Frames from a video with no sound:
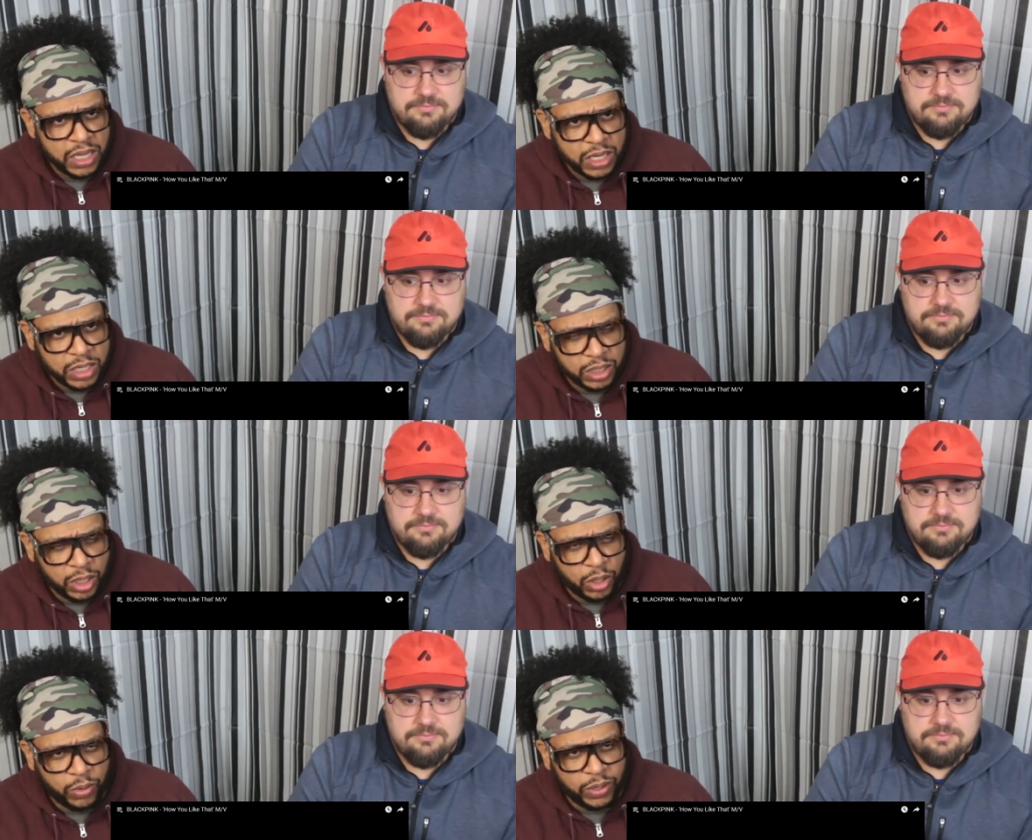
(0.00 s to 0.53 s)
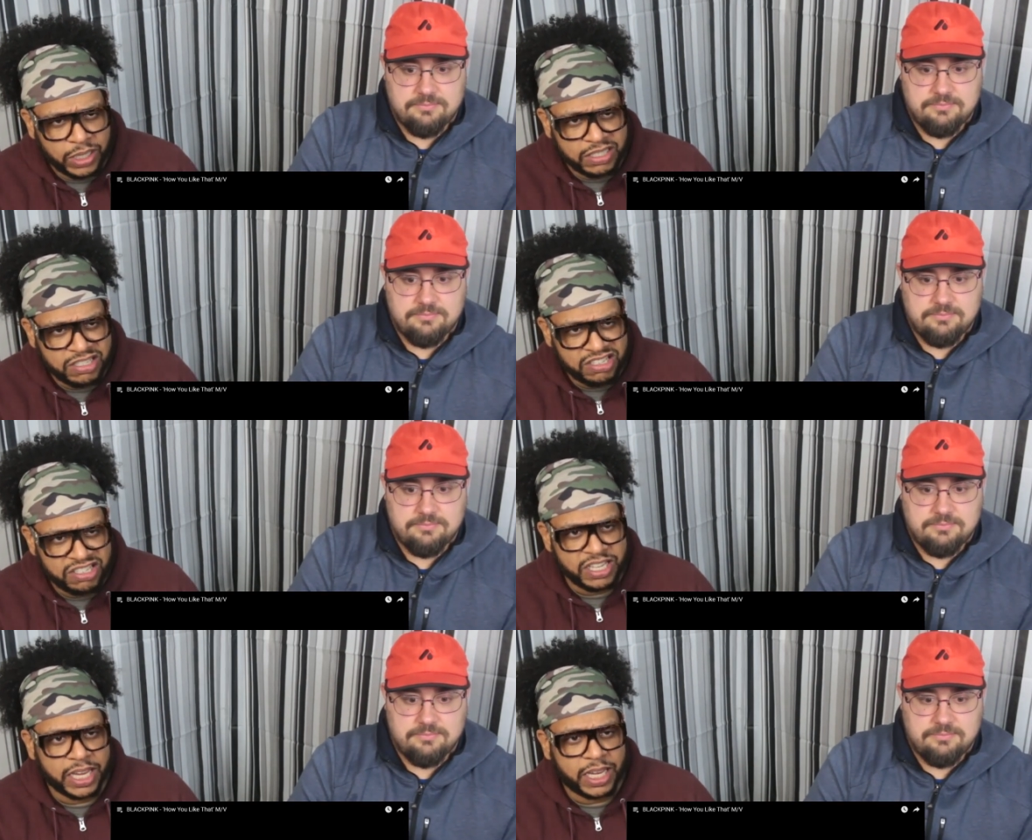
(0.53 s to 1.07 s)
Speaker 1: going
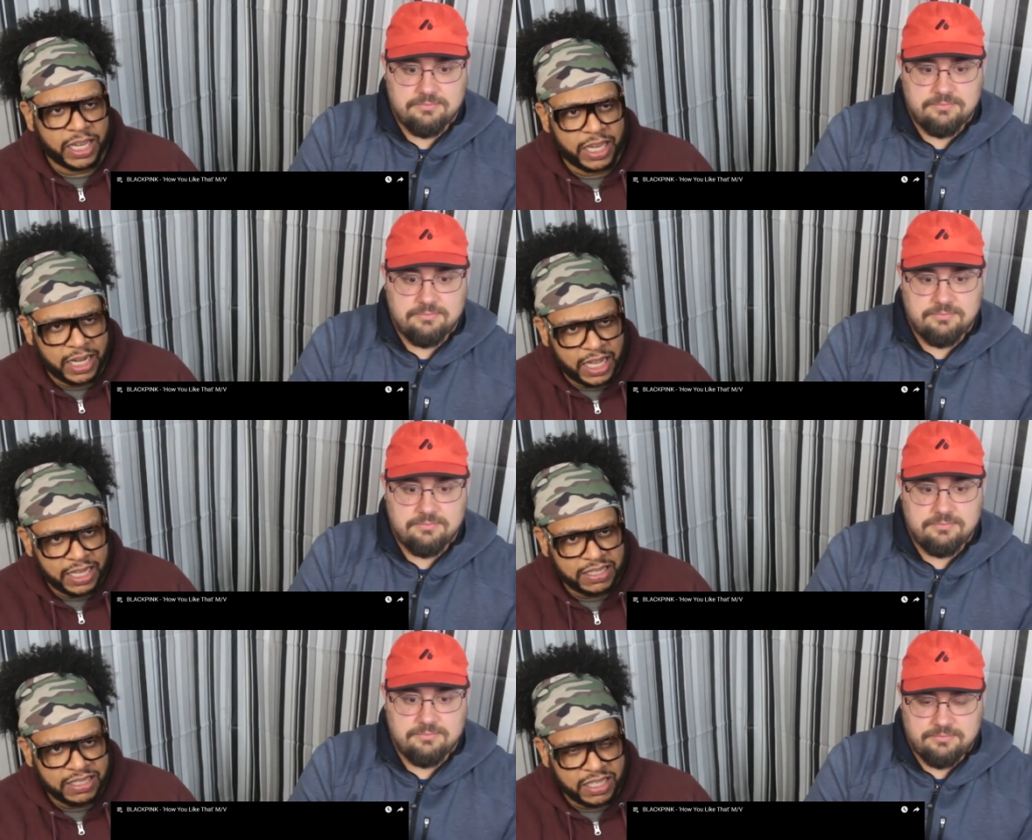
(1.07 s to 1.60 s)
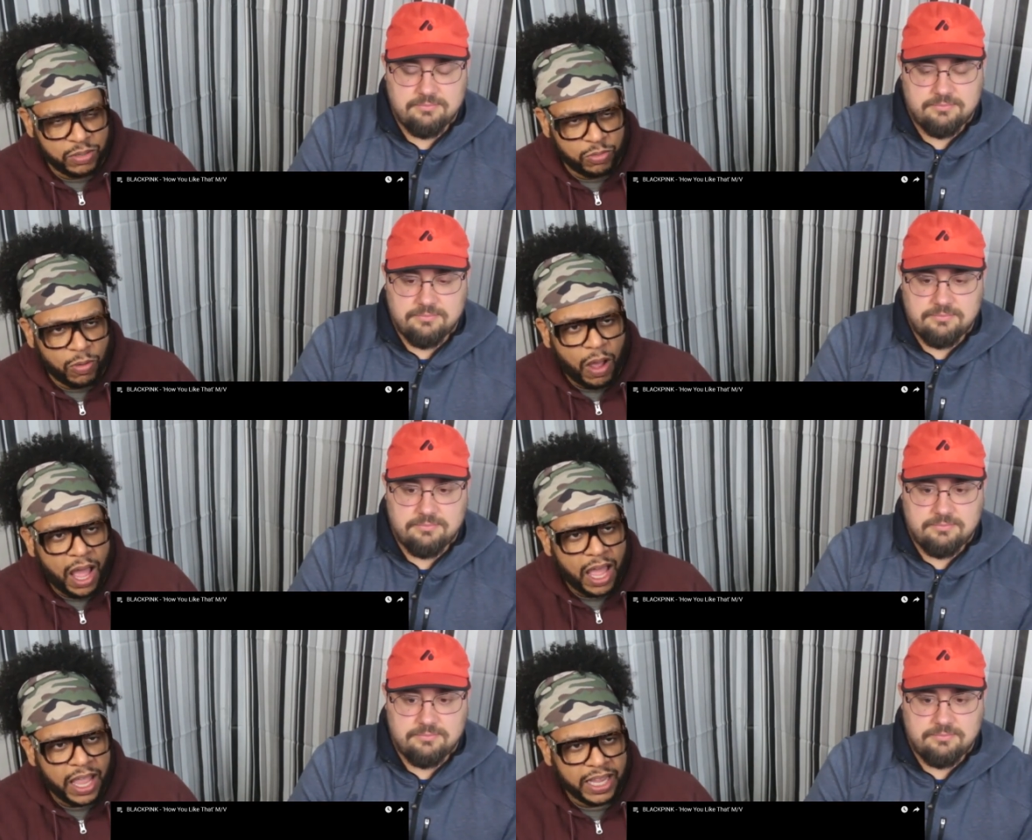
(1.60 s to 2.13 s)
sick, and I see
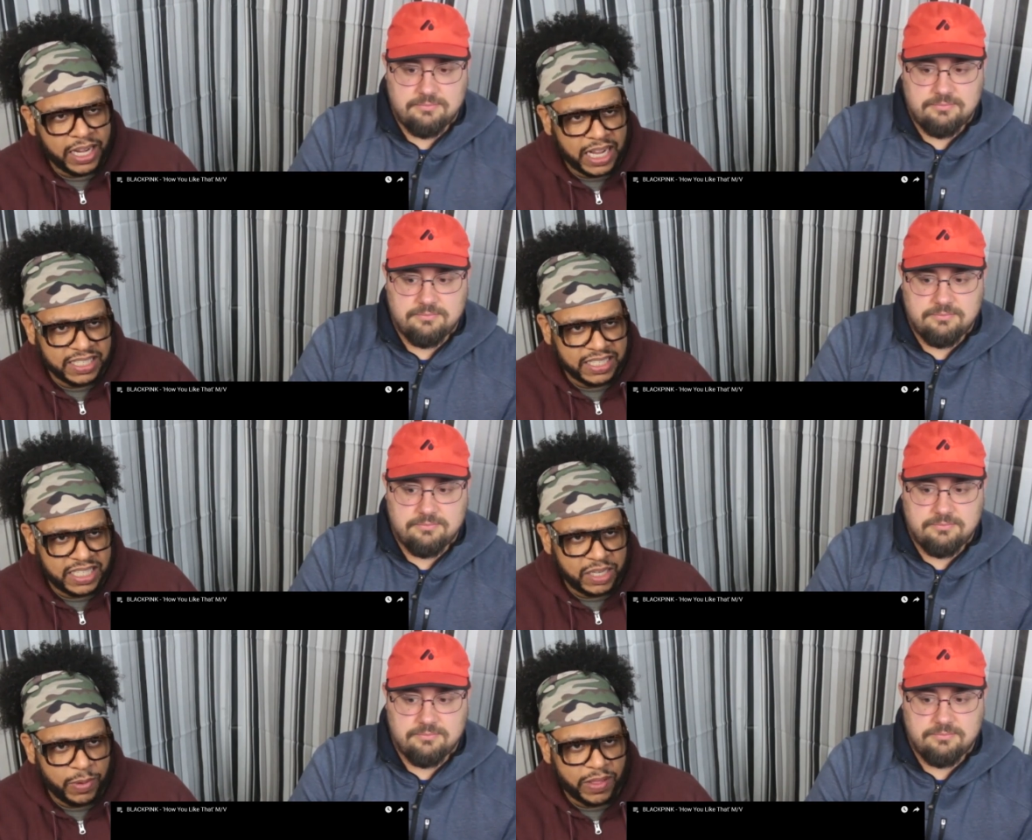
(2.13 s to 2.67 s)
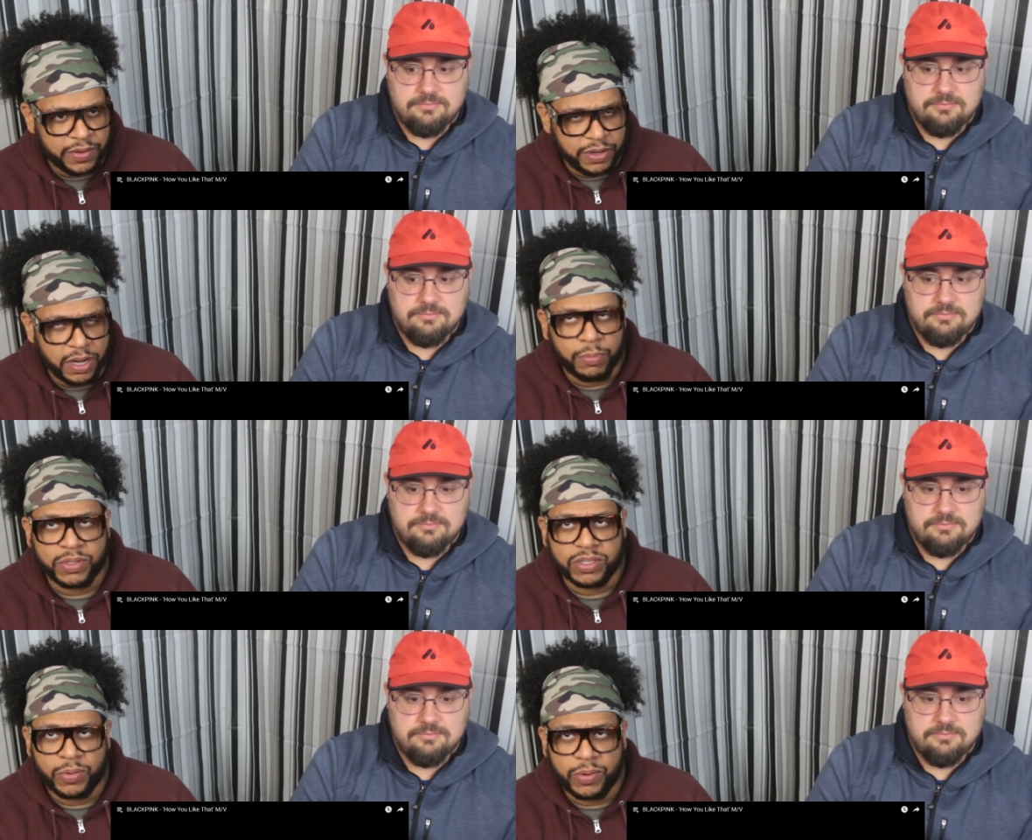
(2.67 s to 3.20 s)
why, and I see why their
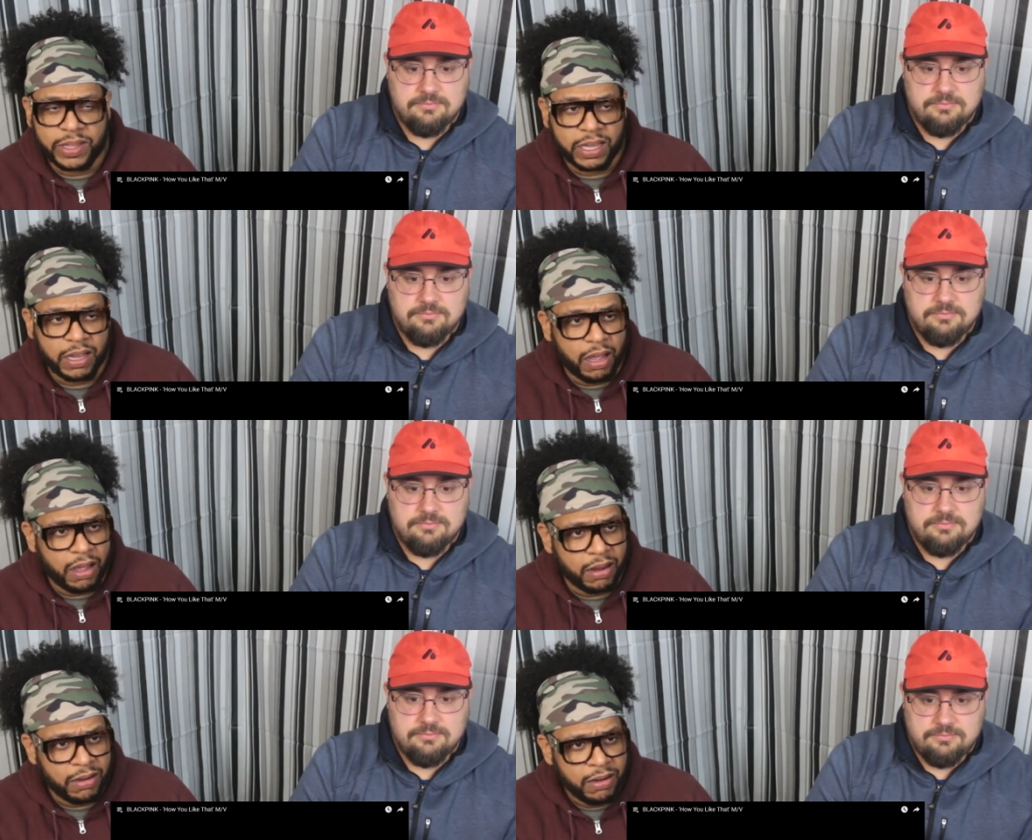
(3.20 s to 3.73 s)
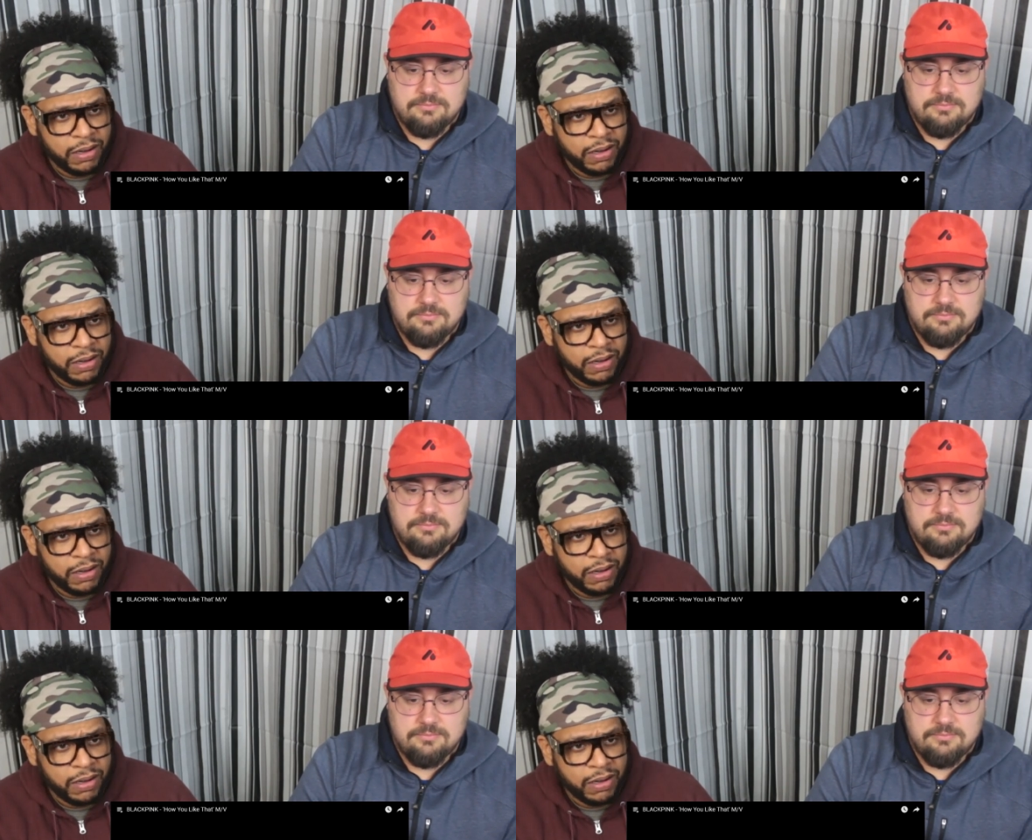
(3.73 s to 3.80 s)
numbers are where they are.